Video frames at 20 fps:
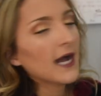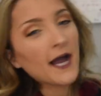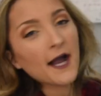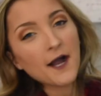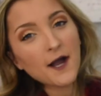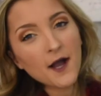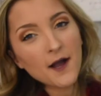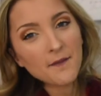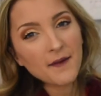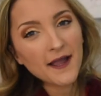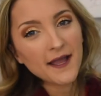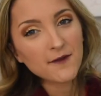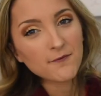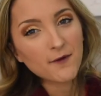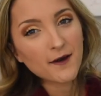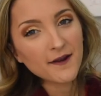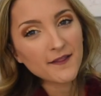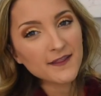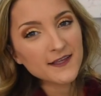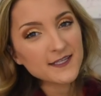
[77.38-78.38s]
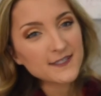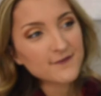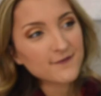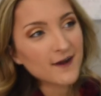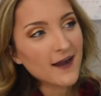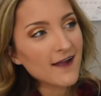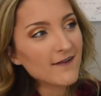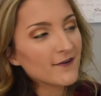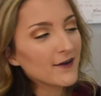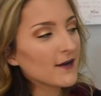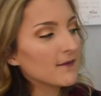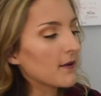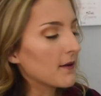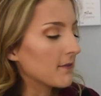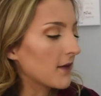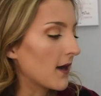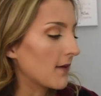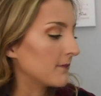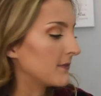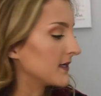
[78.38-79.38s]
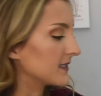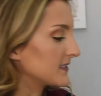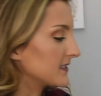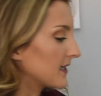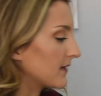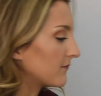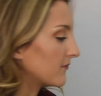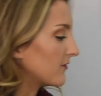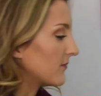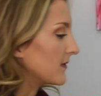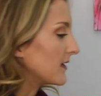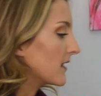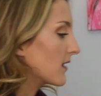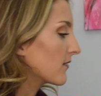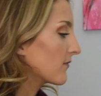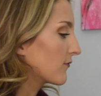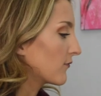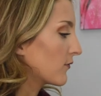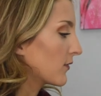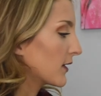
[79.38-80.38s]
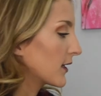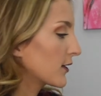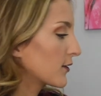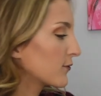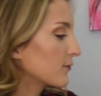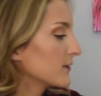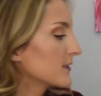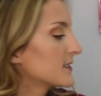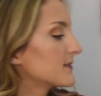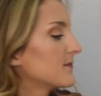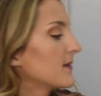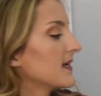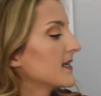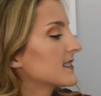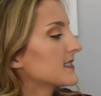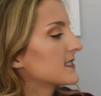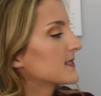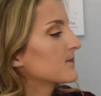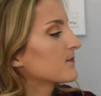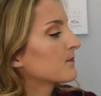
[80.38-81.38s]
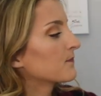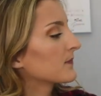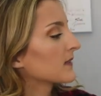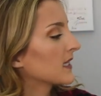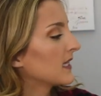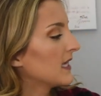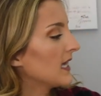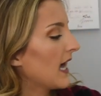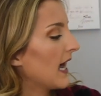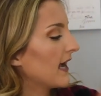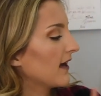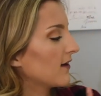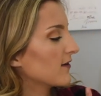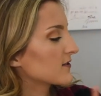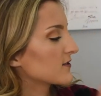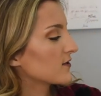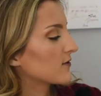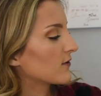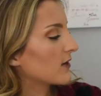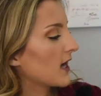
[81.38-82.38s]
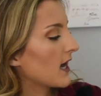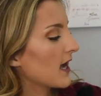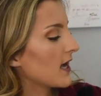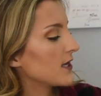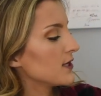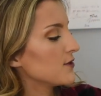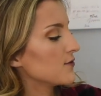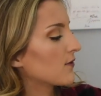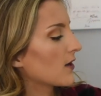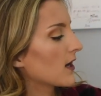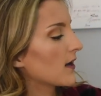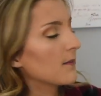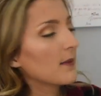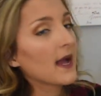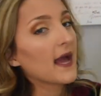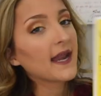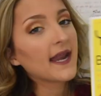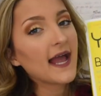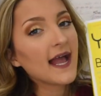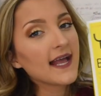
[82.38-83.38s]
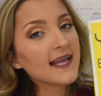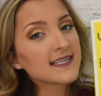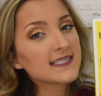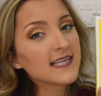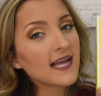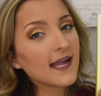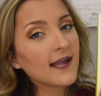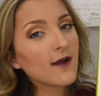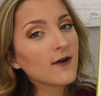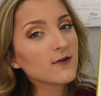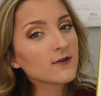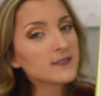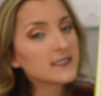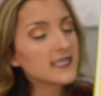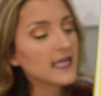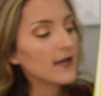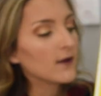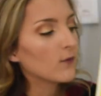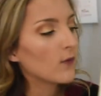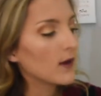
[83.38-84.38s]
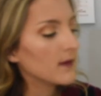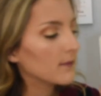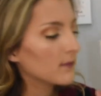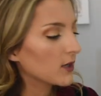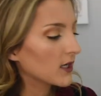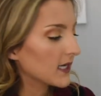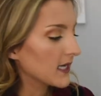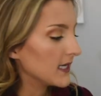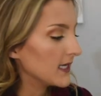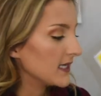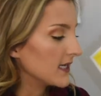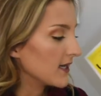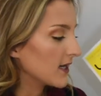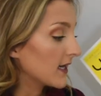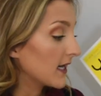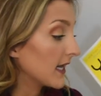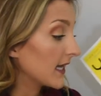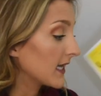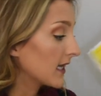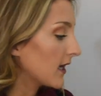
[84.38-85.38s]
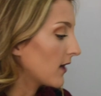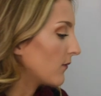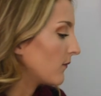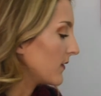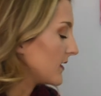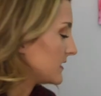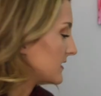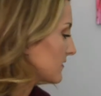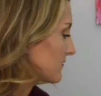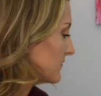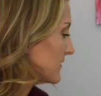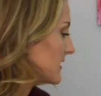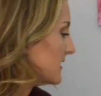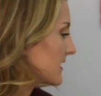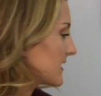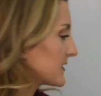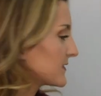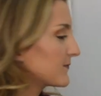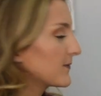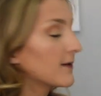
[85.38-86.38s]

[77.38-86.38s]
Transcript: Um, I had wanted this forever, and my mom picked it up for me for Christmas. I also got You Are a Badass. I always get one book a year and I cannot wait to read this.